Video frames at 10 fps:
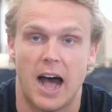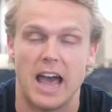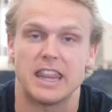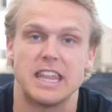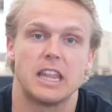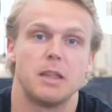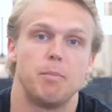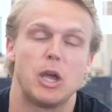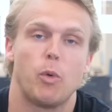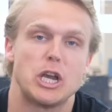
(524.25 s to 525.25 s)
I think the
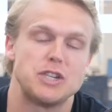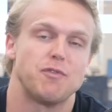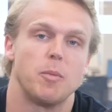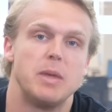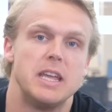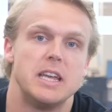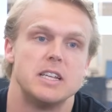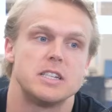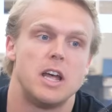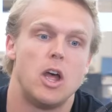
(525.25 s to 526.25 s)
big question for me
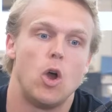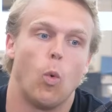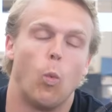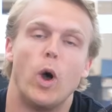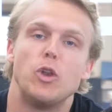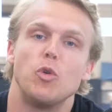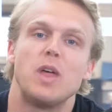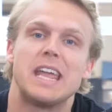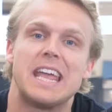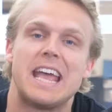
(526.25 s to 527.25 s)
is, what do
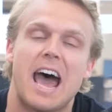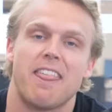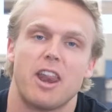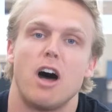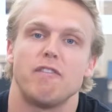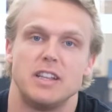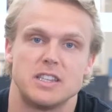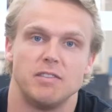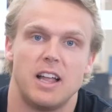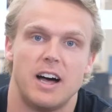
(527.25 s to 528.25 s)
they get out of that
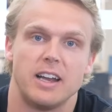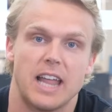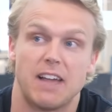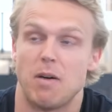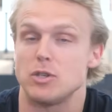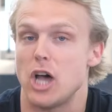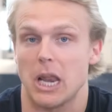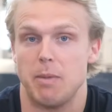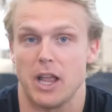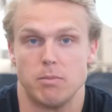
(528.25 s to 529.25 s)
offensive line? Like, if I'm
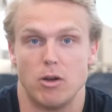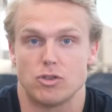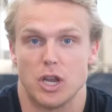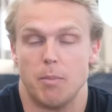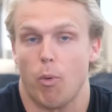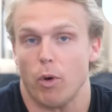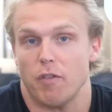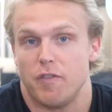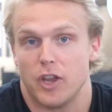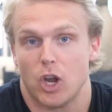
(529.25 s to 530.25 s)
talking about the most
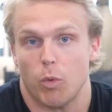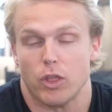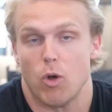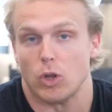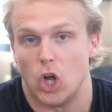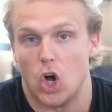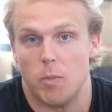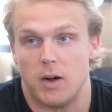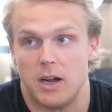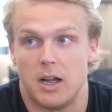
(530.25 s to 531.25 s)
important figure with Oklahoma,